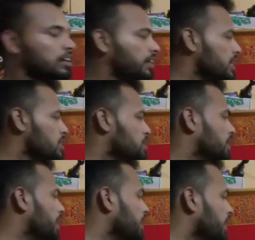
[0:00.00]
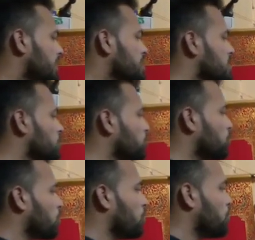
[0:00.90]
Next thing is
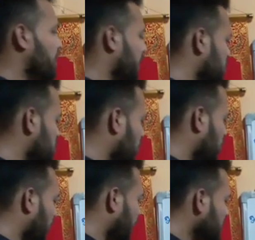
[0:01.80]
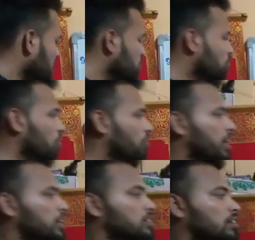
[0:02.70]
eutrophication. What is
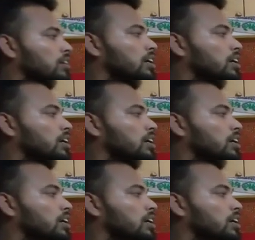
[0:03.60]
eutrophication?